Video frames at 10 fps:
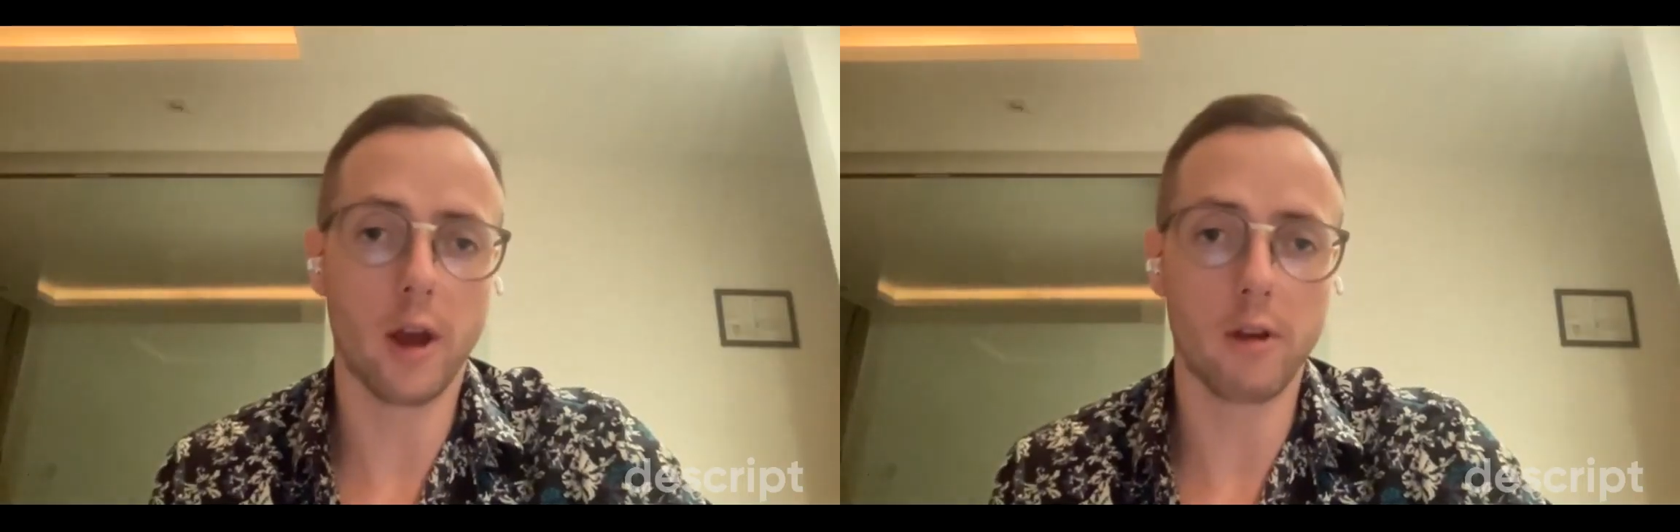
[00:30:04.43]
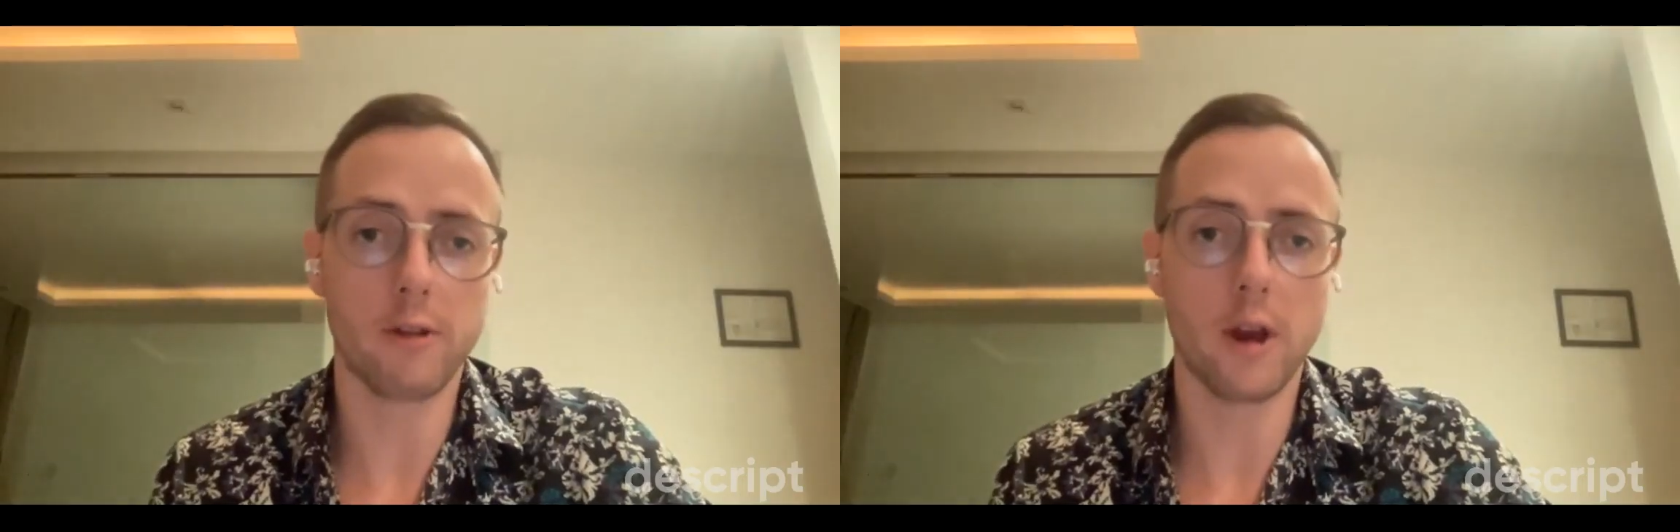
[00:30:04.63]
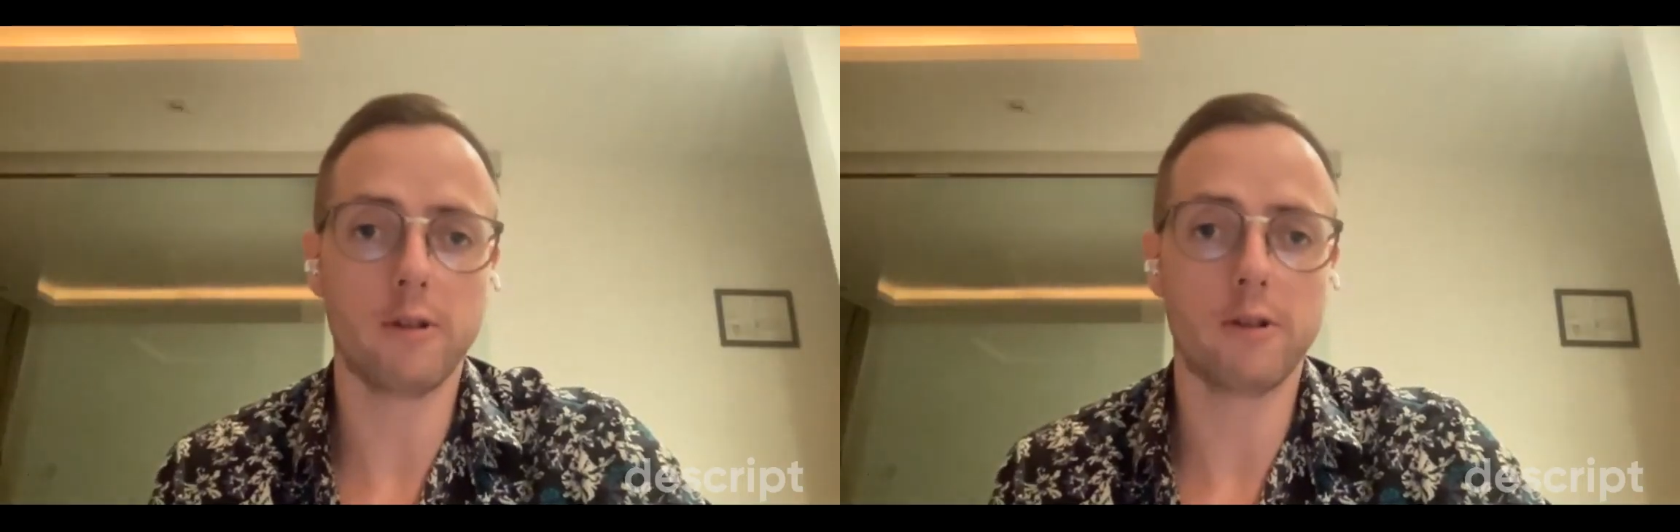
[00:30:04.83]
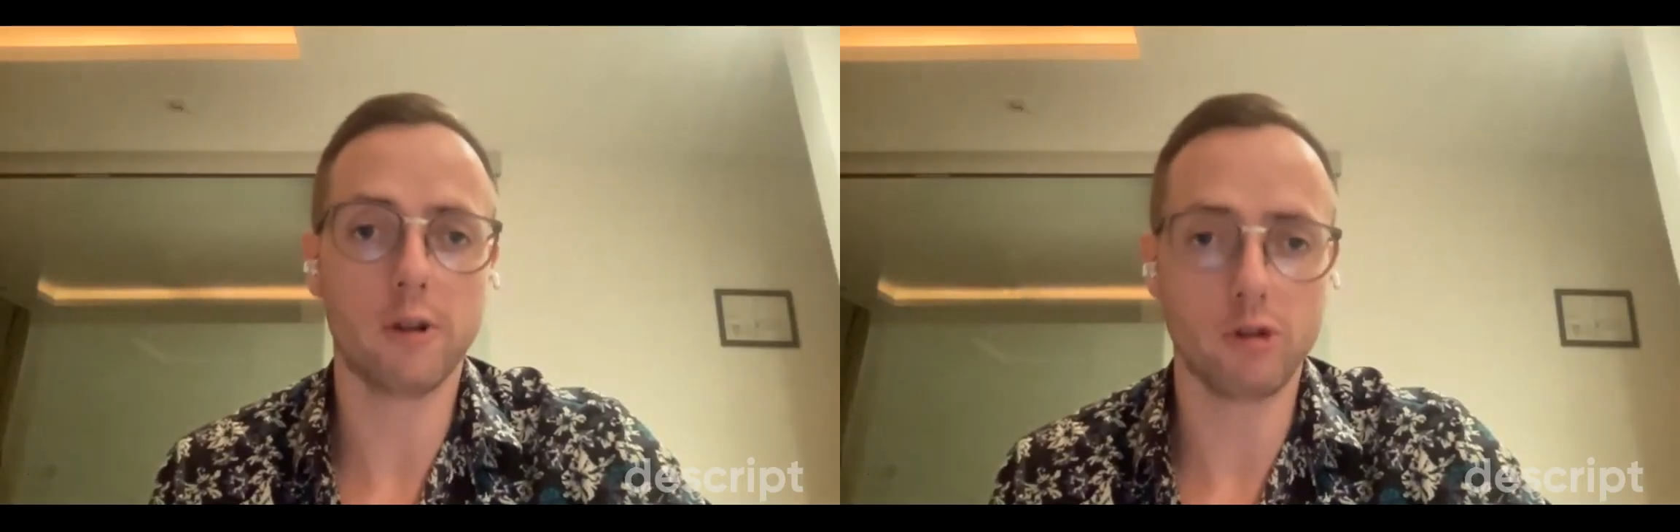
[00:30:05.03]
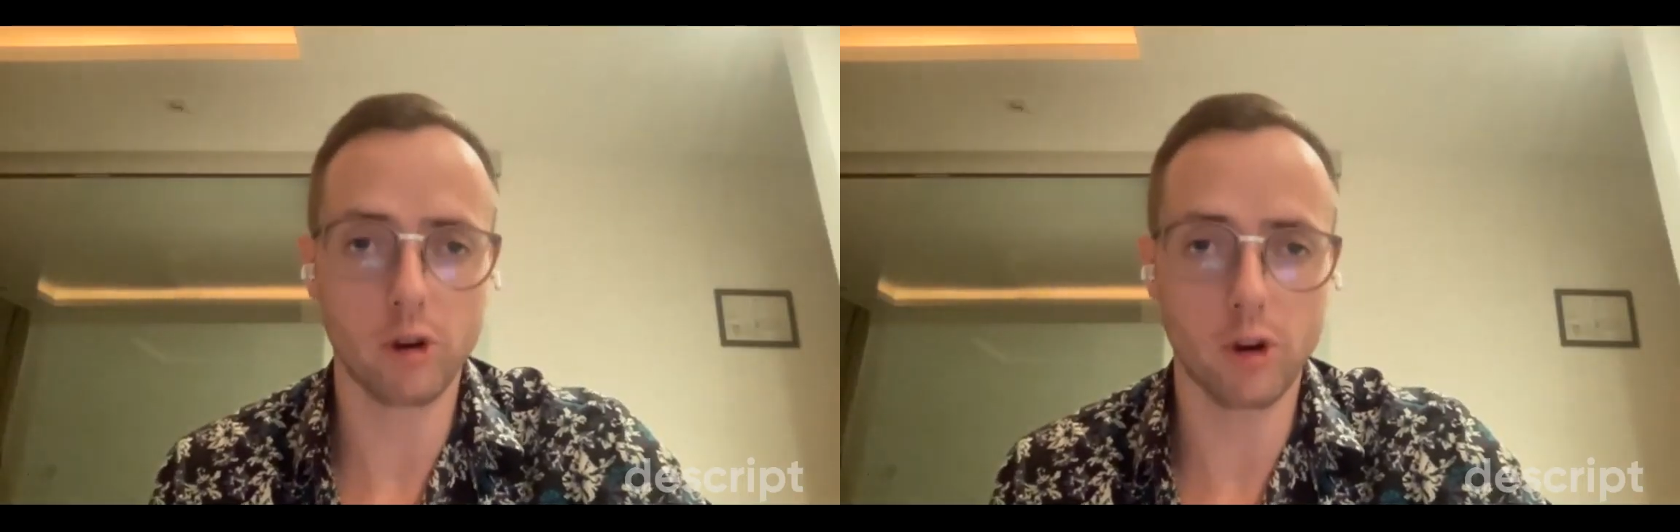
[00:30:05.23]
I'll say
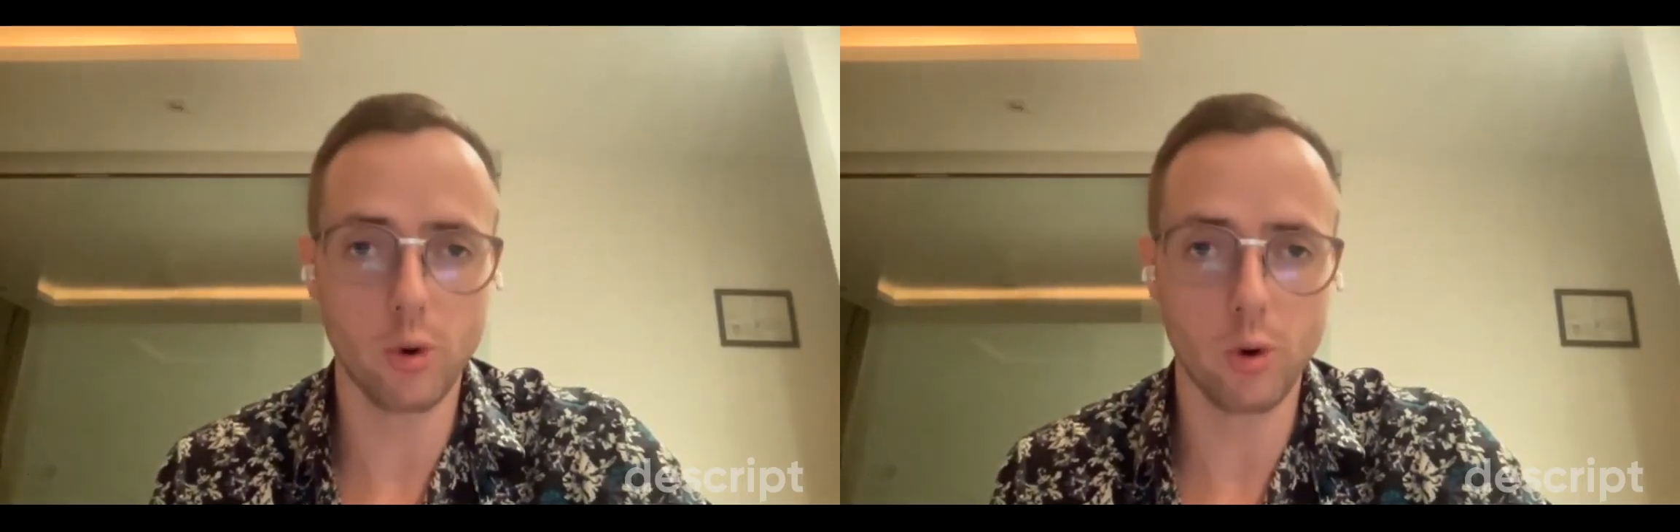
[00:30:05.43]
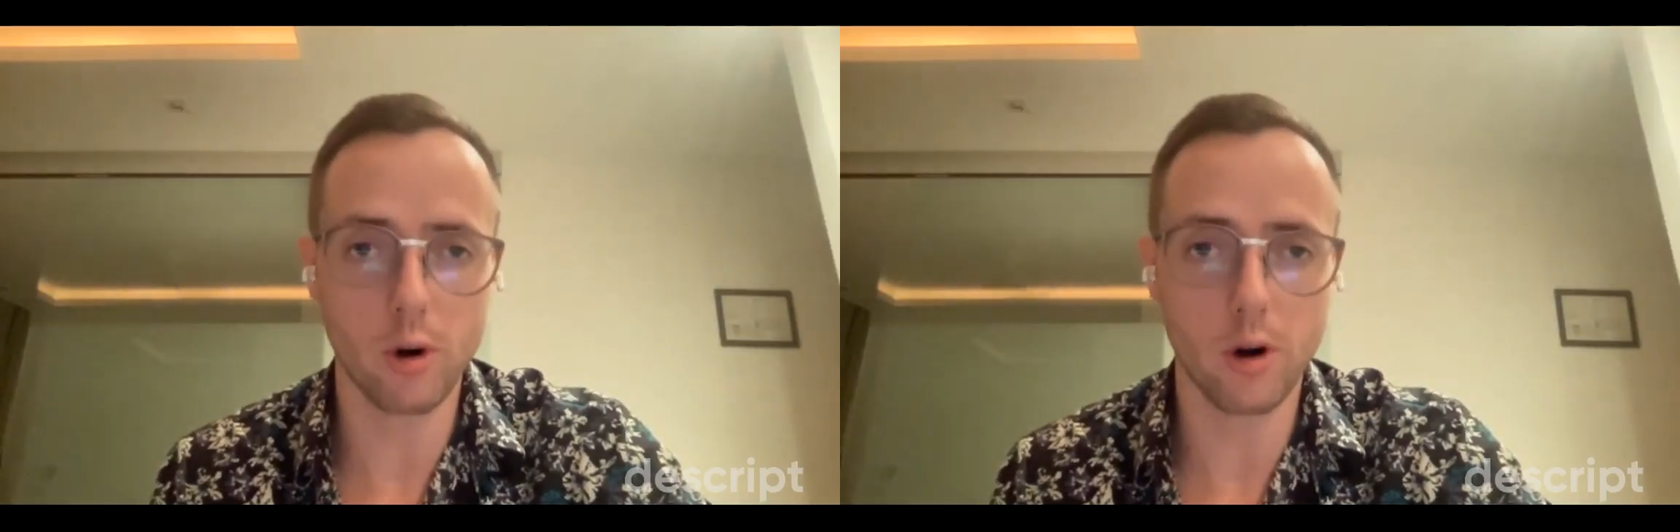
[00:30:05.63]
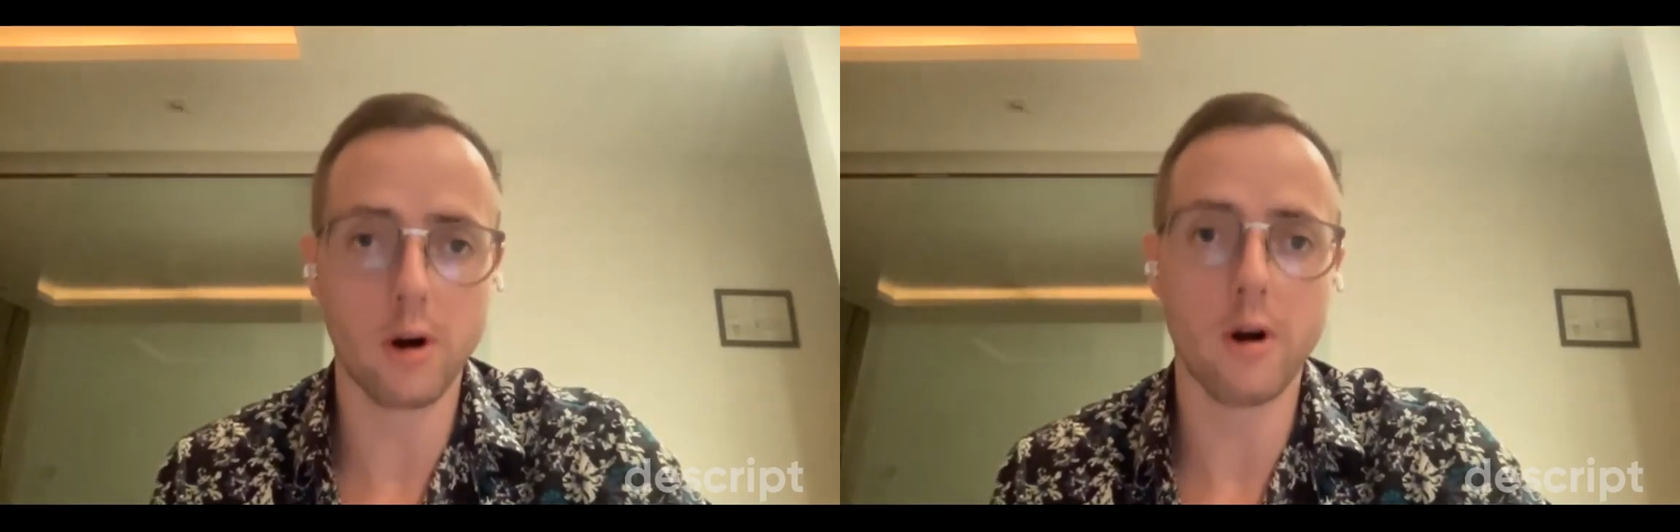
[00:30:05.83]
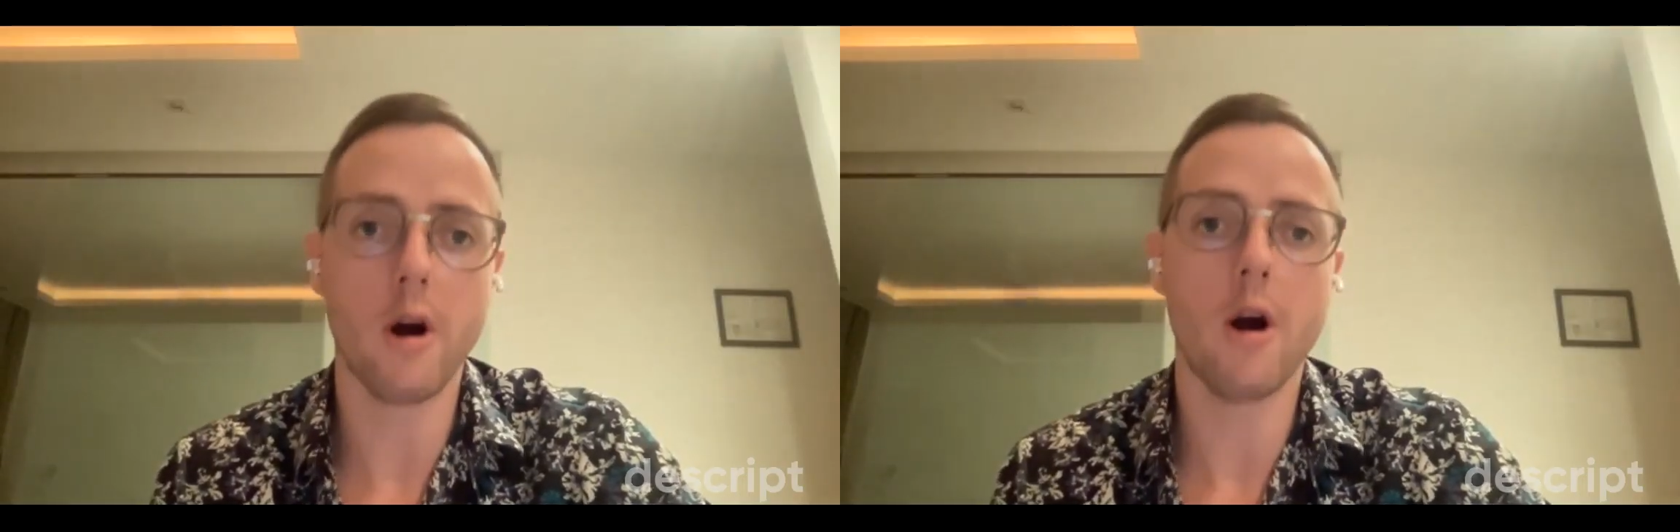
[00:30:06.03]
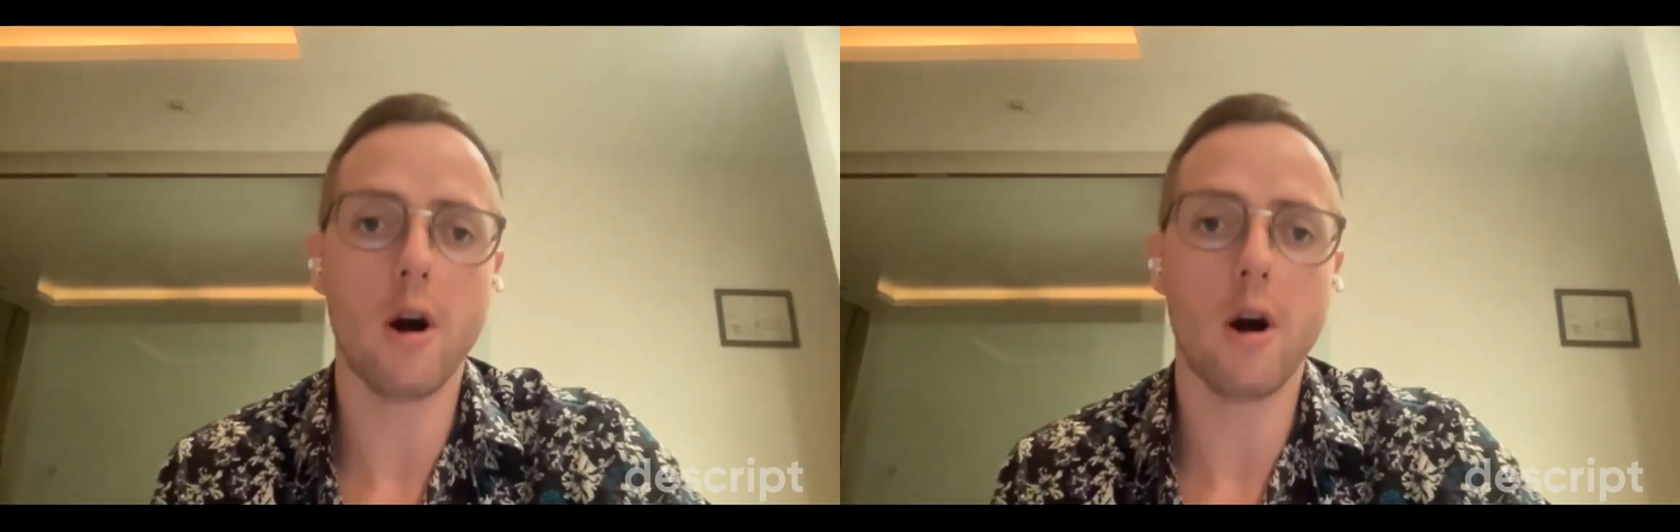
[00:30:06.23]
search in Google,